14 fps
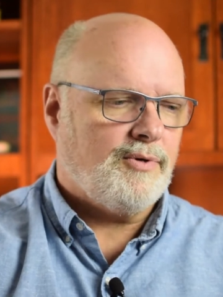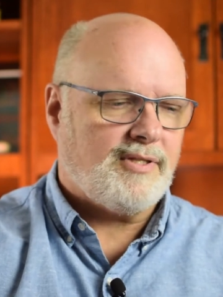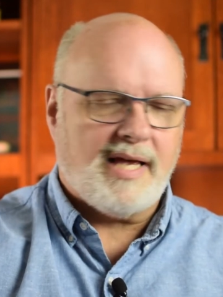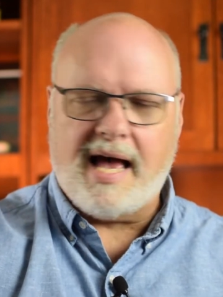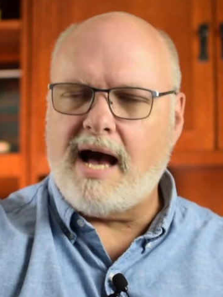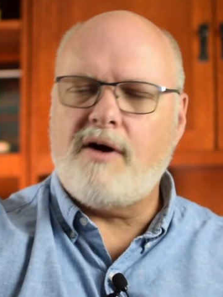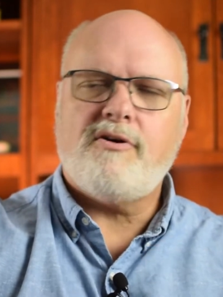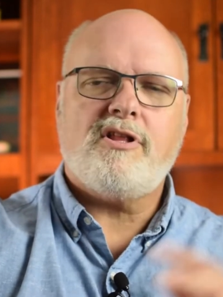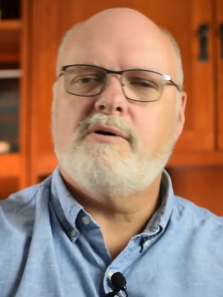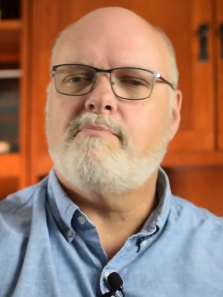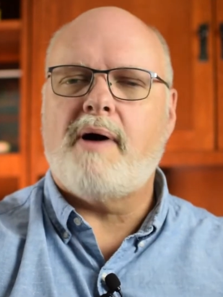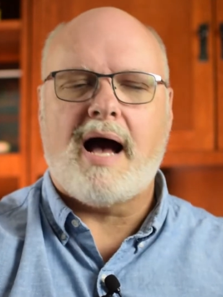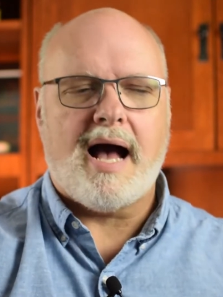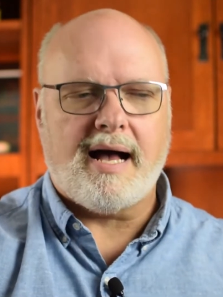out of the
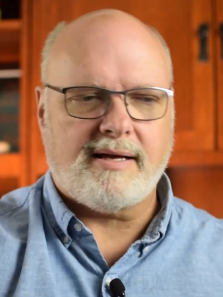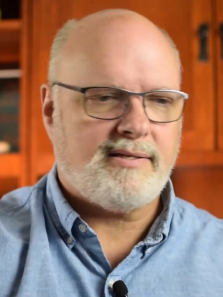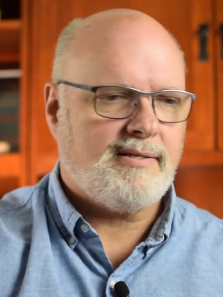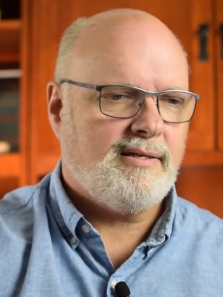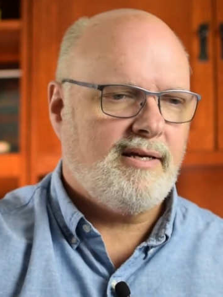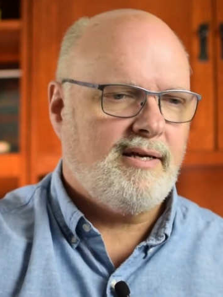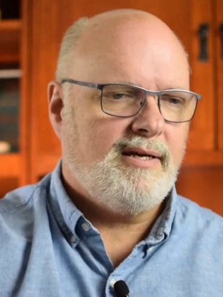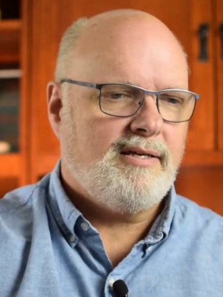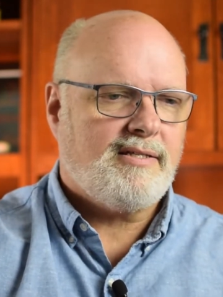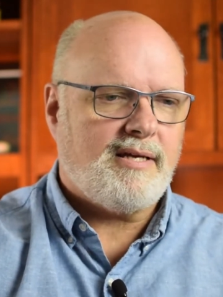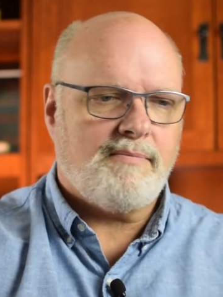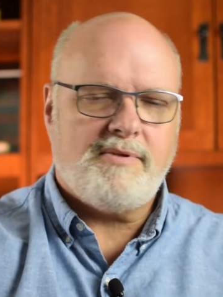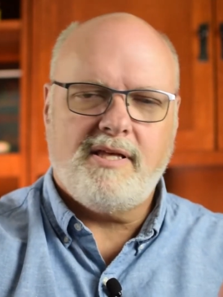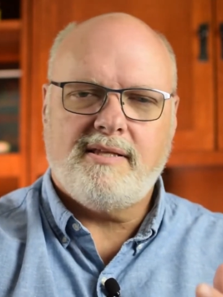box,
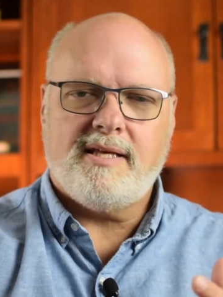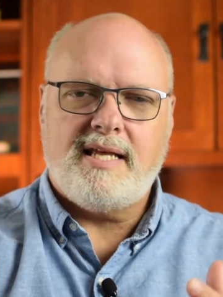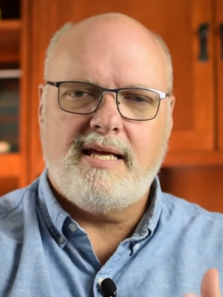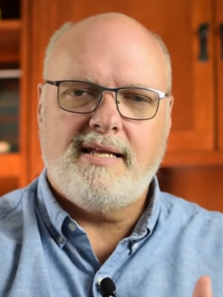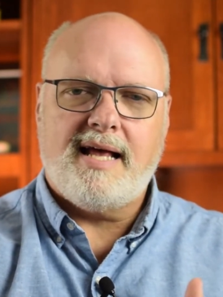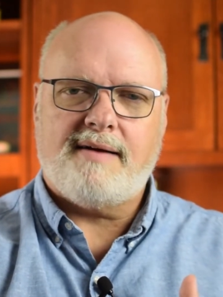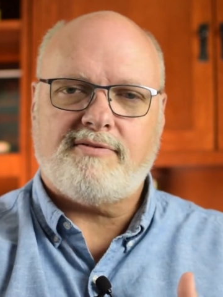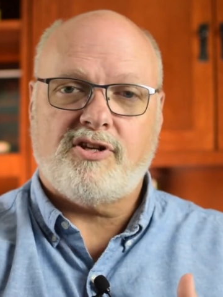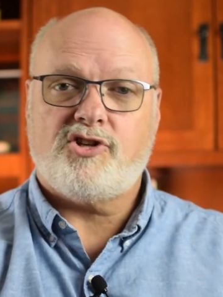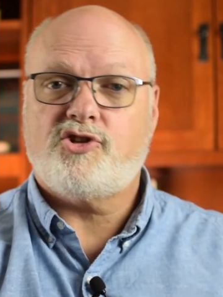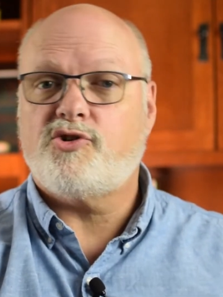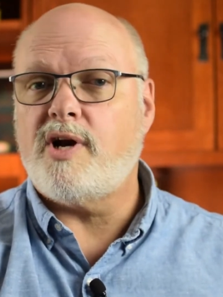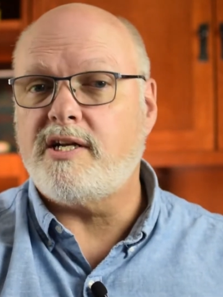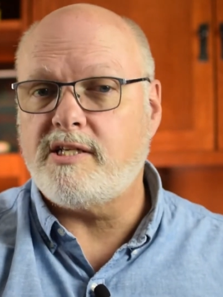something that he'd have to
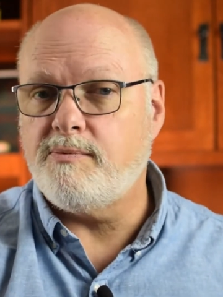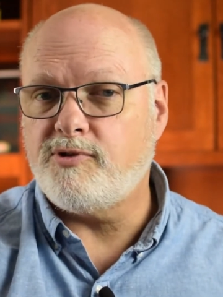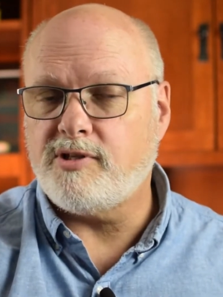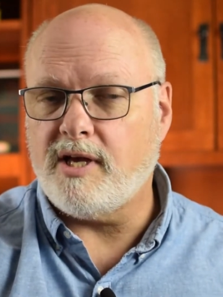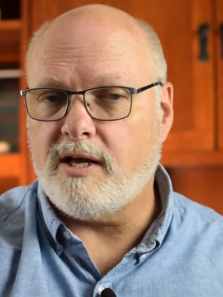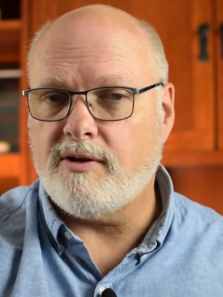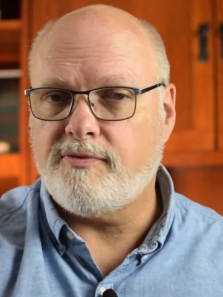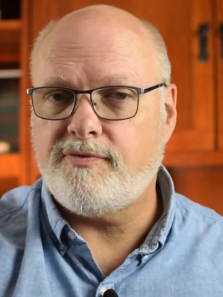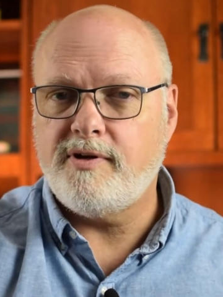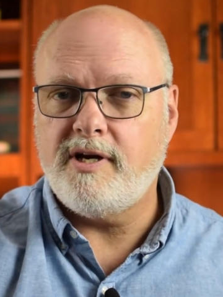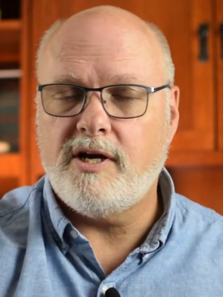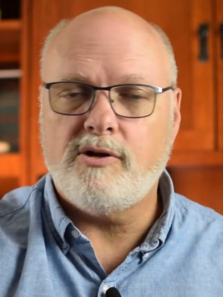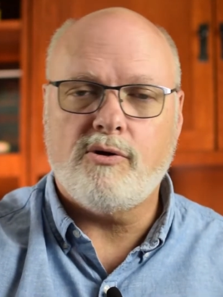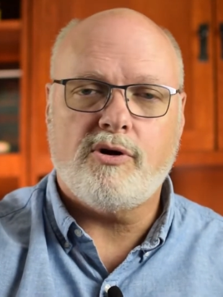stretch himself
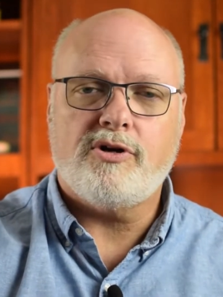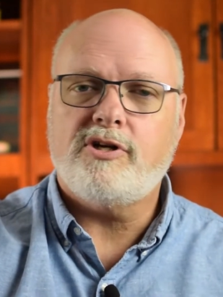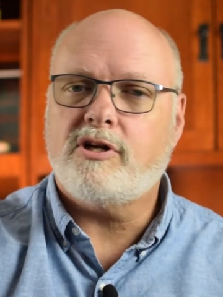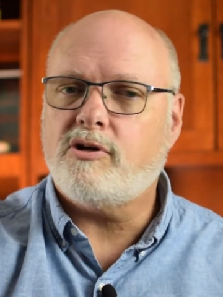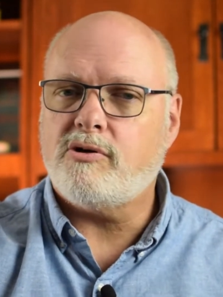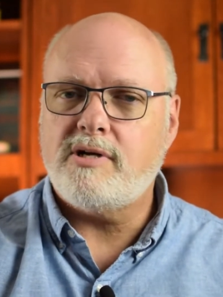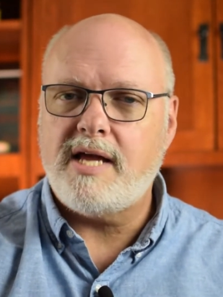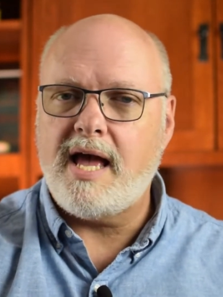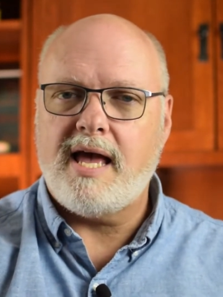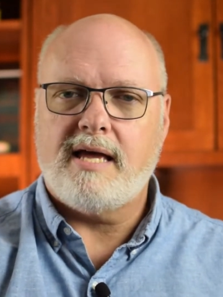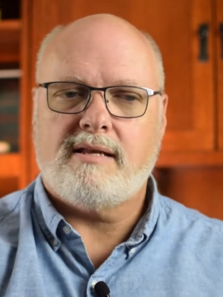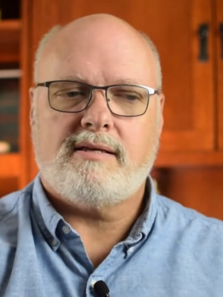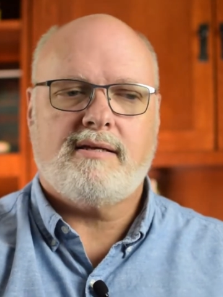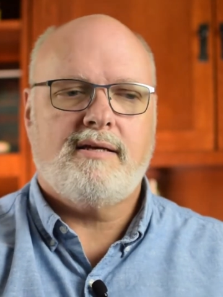in order to
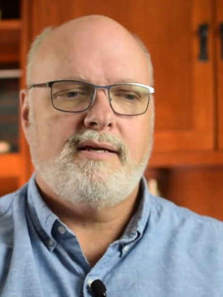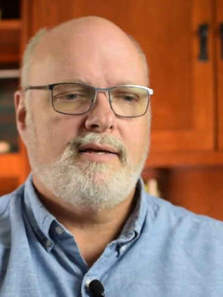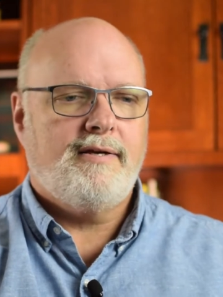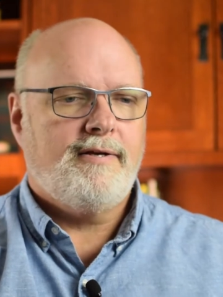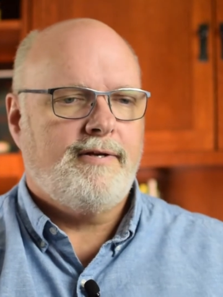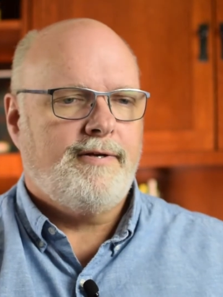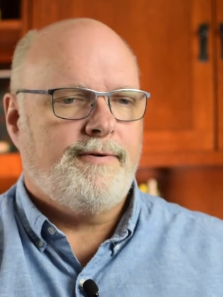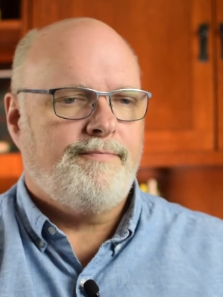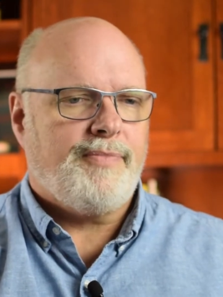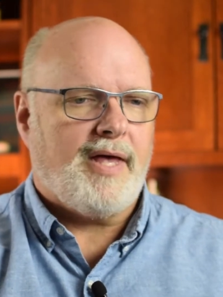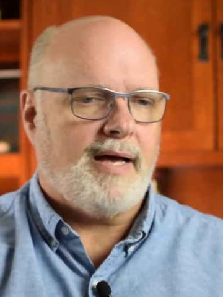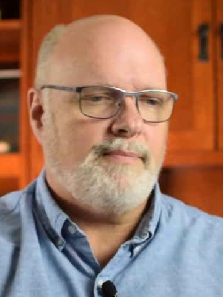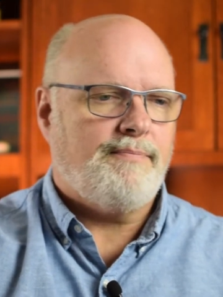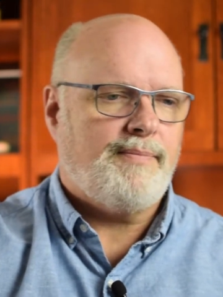create.
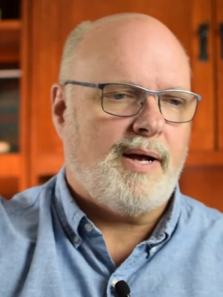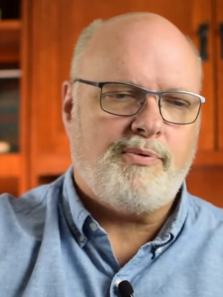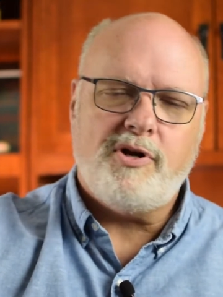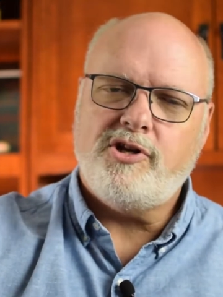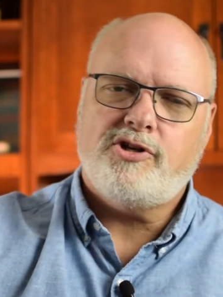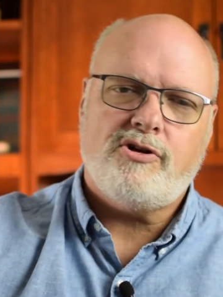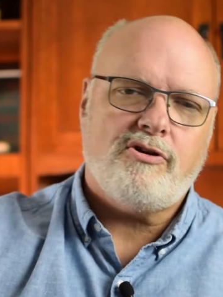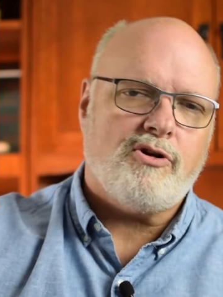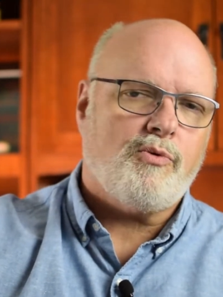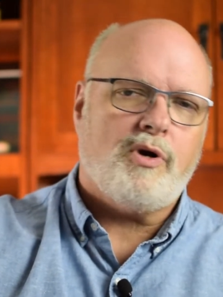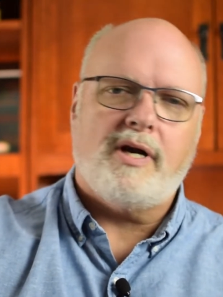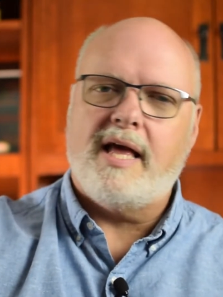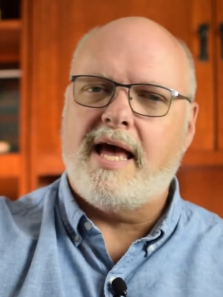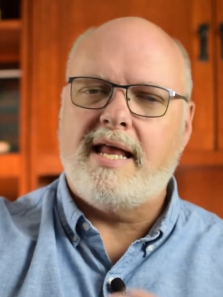I'm pretty sure there
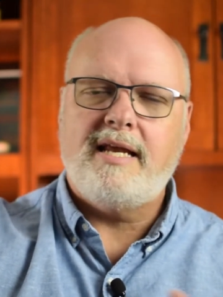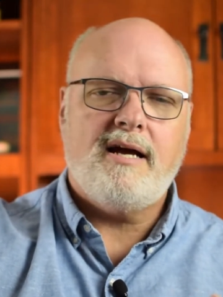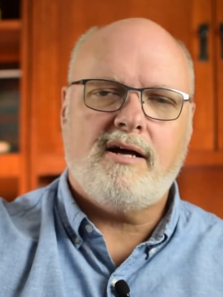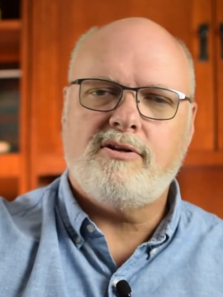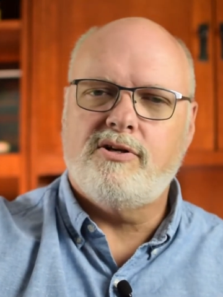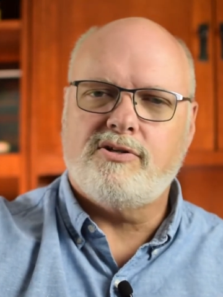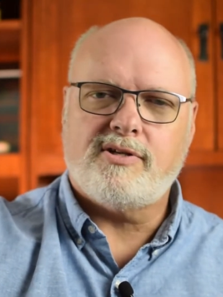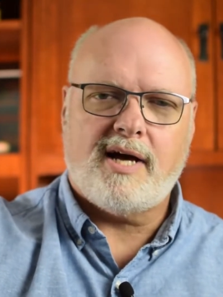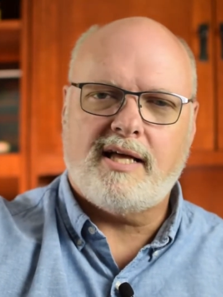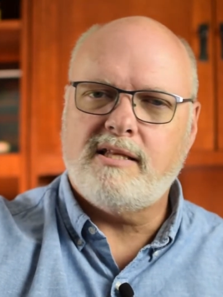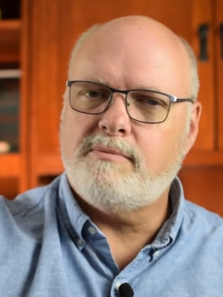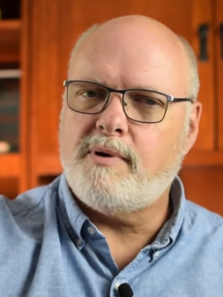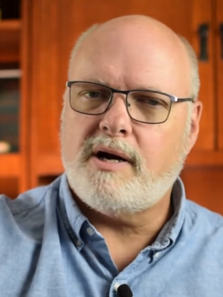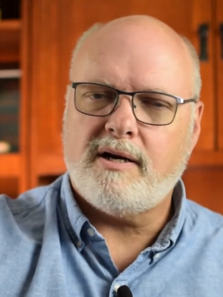weren't any others on
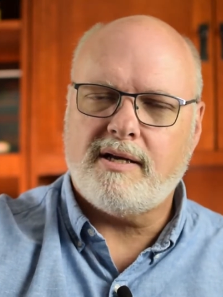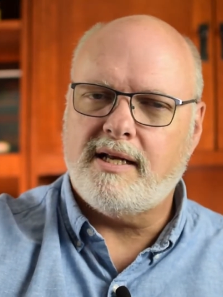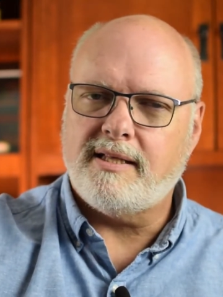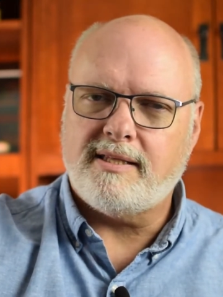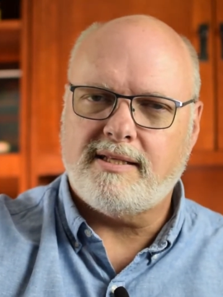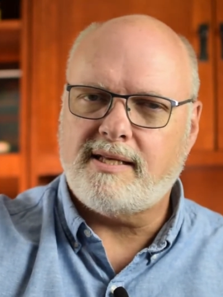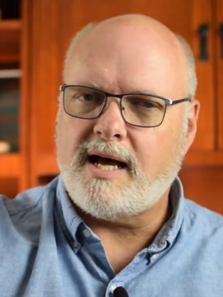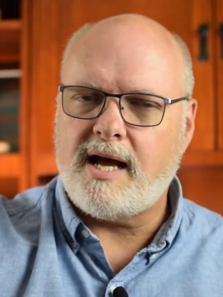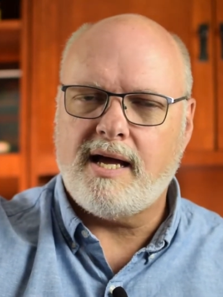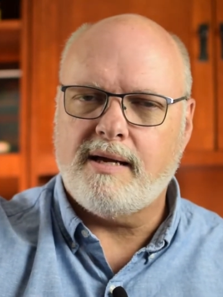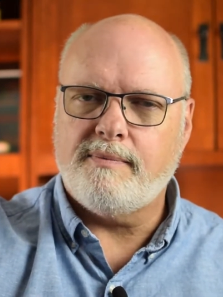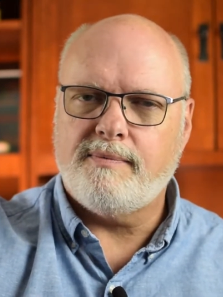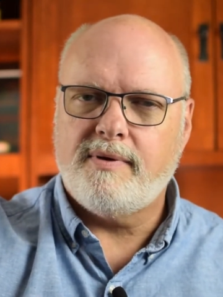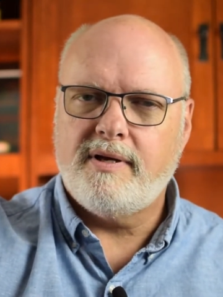the market at the
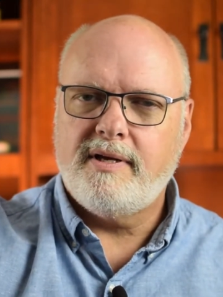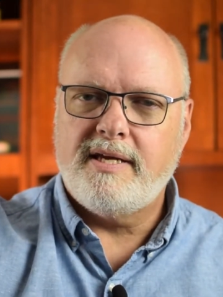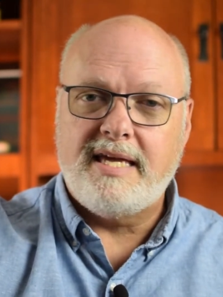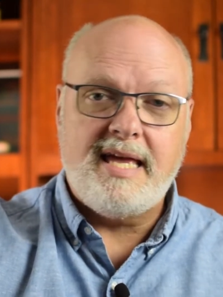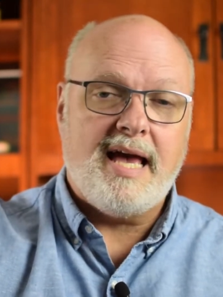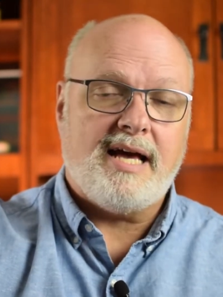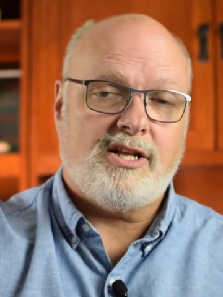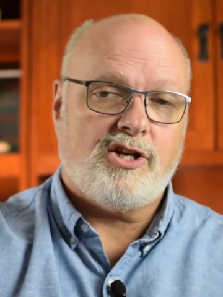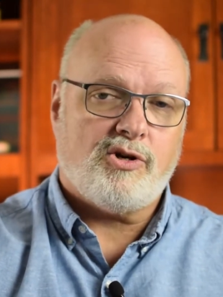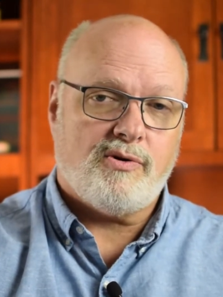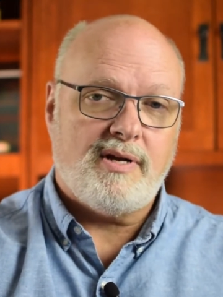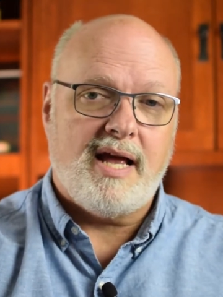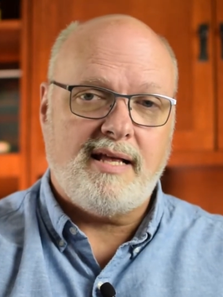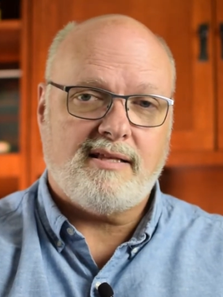time. He had to
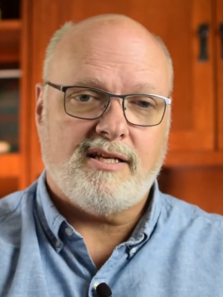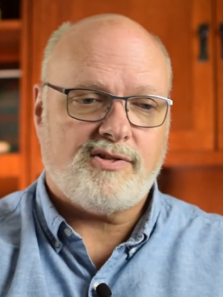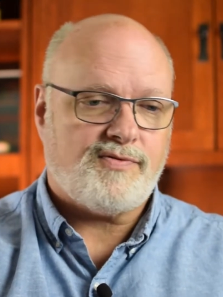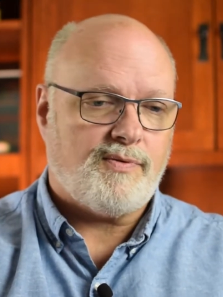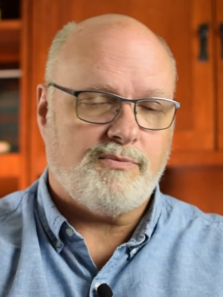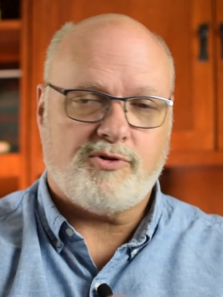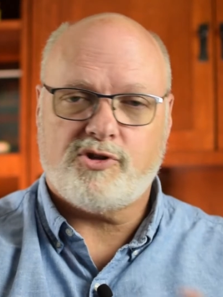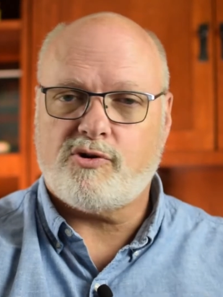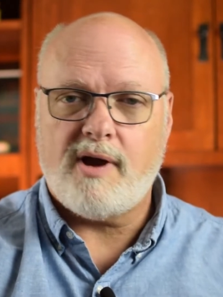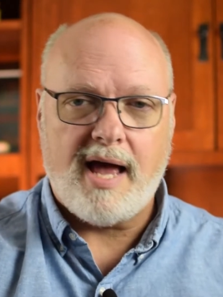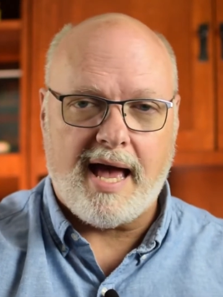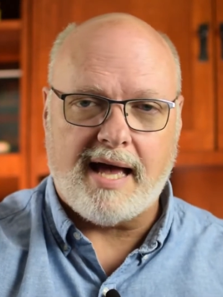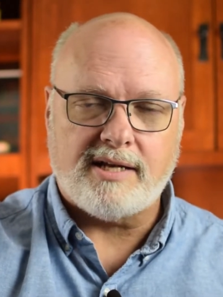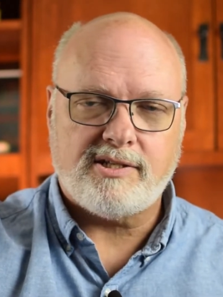create this from
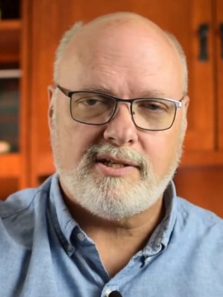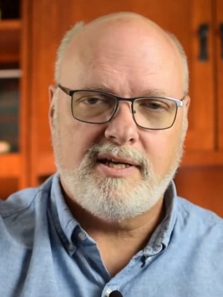scratch.